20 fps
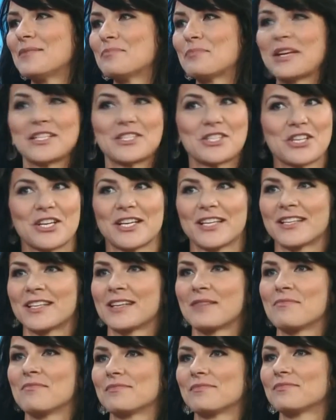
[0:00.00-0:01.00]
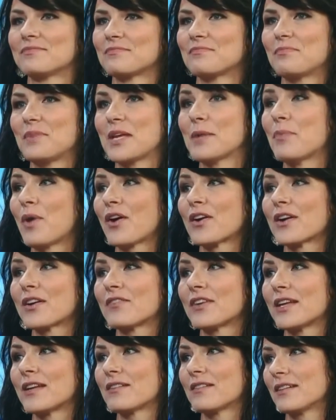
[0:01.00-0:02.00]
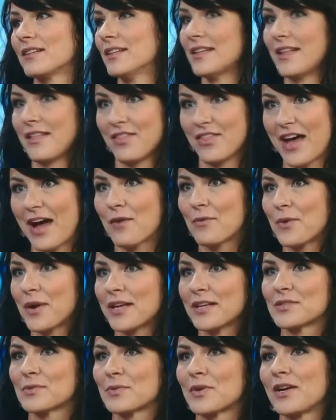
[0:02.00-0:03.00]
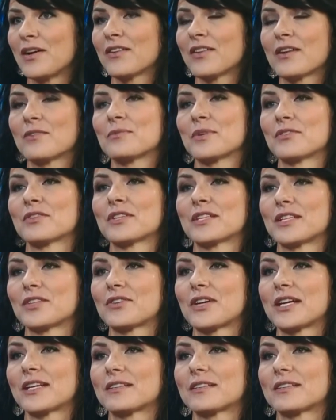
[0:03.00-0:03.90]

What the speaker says: pitch in and be a part of it that way as well, that would be really great.